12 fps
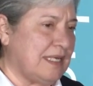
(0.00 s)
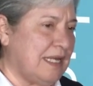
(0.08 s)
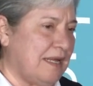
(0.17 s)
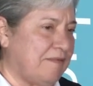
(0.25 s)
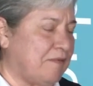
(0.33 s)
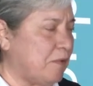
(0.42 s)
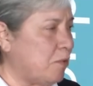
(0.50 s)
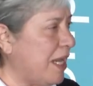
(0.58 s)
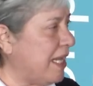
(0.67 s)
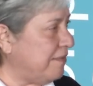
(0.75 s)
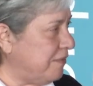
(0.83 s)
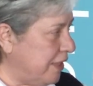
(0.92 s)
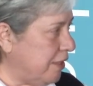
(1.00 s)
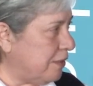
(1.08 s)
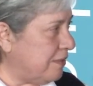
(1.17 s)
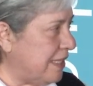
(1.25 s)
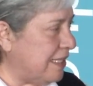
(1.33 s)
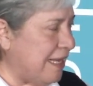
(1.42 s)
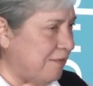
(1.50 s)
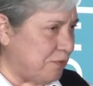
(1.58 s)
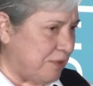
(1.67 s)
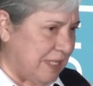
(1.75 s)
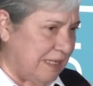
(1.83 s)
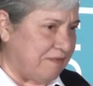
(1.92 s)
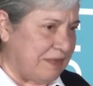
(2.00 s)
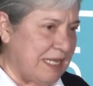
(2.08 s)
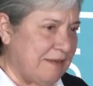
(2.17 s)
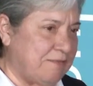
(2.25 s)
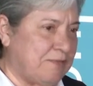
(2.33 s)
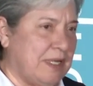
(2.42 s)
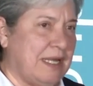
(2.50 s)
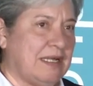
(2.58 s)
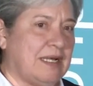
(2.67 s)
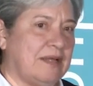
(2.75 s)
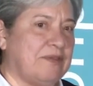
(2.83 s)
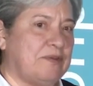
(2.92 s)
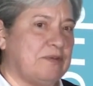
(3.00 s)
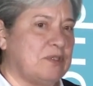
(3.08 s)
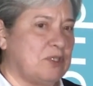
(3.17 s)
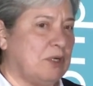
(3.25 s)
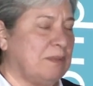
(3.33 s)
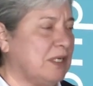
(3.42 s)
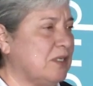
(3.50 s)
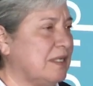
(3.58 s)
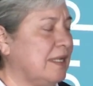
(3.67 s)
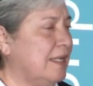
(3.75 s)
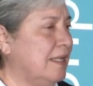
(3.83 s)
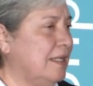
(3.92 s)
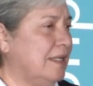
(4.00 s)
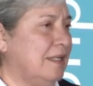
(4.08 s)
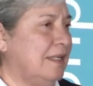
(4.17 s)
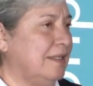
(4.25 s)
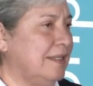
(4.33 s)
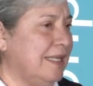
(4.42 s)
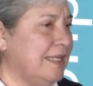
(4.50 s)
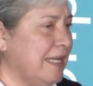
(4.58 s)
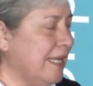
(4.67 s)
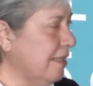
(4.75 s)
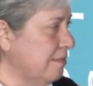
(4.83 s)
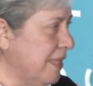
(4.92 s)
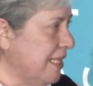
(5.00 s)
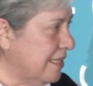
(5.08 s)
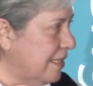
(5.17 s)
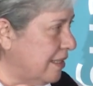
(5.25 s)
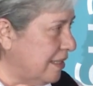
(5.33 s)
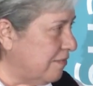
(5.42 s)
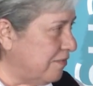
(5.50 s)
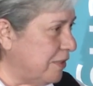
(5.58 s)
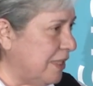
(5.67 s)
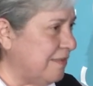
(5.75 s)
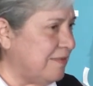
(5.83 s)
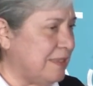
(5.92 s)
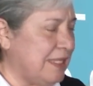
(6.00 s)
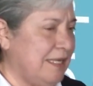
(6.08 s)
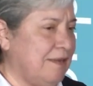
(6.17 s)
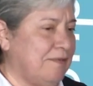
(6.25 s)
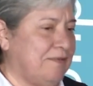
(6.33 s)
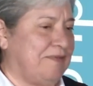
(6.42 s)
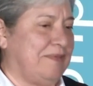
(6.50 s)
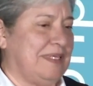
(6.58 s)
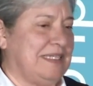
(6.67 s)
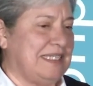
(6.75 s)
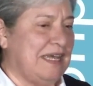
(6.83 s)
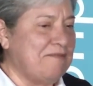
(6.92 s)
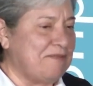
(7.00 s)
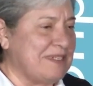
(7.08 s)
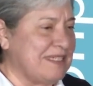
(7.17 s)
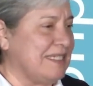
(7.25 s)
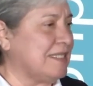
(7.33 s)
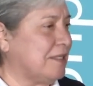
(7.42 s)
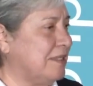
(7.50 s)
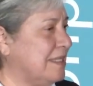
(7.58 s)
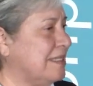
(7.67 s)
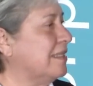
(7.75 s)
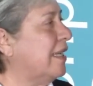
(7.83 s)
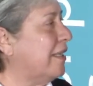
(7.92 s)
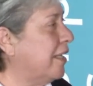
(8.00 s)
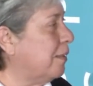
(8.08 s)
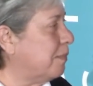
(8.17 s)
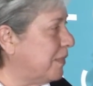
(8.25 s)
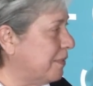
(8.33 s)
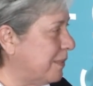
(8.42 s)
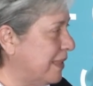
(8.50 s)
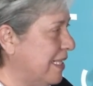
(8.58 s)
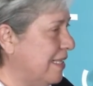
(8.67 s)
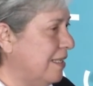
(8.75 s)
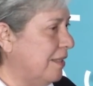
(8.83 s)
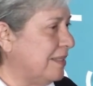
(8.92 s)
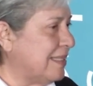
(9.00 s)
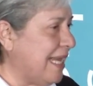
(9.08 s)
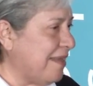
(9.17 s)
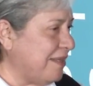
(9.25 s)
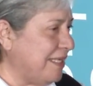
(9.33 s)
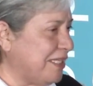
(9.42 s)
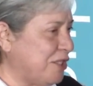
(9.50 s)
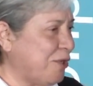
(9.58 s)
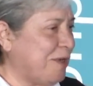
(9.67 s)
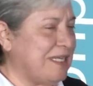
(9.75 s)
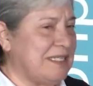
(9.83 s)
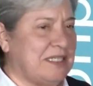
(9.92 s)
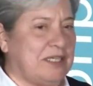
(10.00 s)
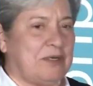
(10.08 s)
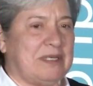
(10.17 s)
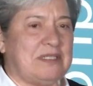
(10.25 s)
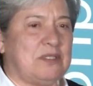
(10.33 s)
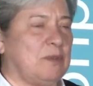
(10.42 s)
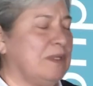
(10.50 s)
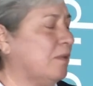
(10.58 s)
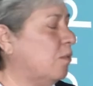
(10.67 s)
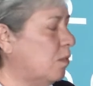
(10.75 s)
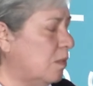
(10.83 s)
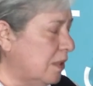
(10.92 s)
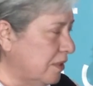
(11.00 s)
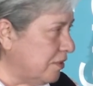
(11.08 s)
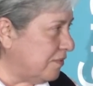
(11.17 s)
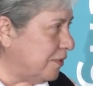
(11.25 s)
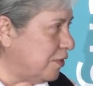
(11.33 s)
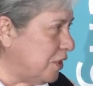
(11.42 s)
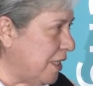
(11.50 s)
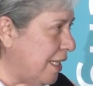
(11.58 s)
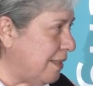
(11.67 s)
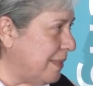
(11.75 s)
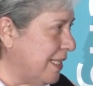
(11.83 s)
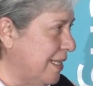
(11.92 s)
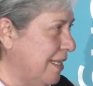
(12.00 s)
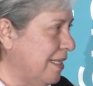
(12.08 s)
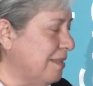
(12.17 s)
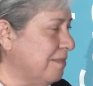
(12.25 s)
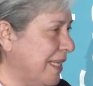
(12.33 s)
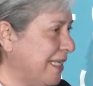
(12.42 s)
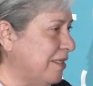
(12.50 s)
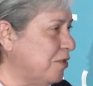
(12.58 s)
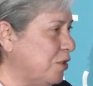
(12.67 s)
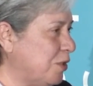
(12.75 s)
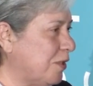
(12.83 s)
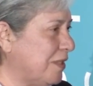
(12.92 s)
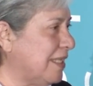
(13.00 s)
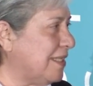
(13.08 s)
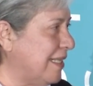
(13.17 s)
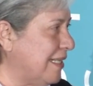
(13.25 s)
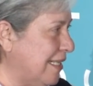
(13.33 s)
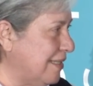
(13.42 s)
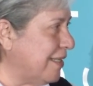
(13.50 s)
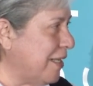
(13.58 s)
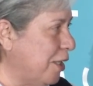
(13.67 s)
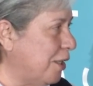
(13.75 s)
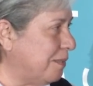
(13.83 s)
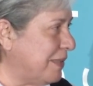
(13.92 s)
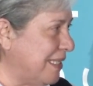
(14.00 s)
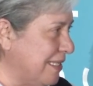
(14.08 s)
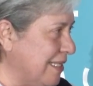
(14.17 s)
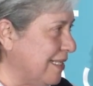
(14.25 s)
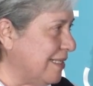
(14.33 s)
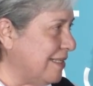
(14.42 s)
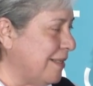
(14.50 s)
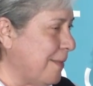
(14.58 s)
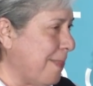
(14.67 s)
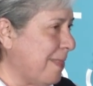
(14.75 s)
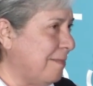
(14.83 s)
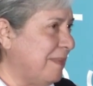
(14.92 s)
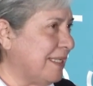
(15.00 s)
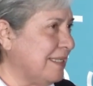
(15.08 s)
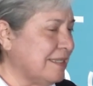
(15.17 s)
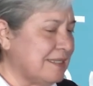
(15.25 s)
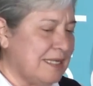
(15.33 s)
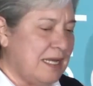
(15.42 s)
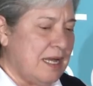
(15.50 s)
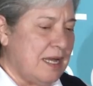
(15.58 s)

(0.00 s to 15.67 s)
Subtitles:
that have arrived here, that after they've left and gone through so much, they can't make it if San Francisco does not help them. Catholic Charities here is doing a wonderful job in making sure that they get the help they need. Because